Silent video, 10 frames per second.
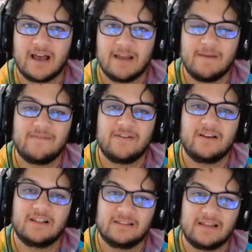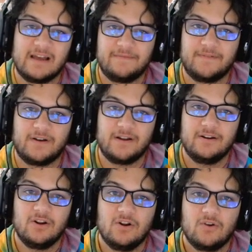I'm having a lot of
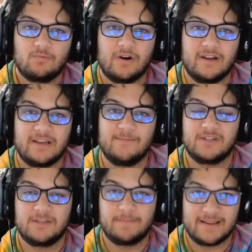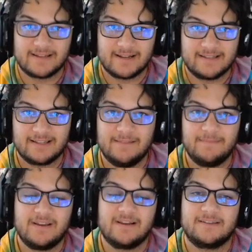fun running him with Space
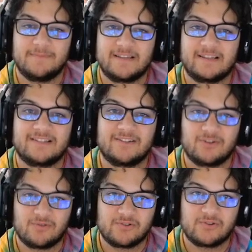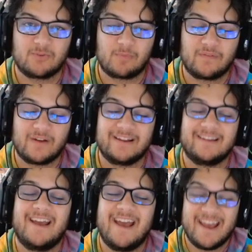Godzilla because Space Godzilla's crystals are
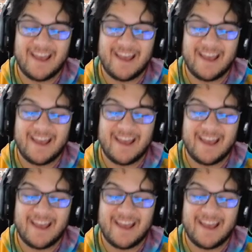providing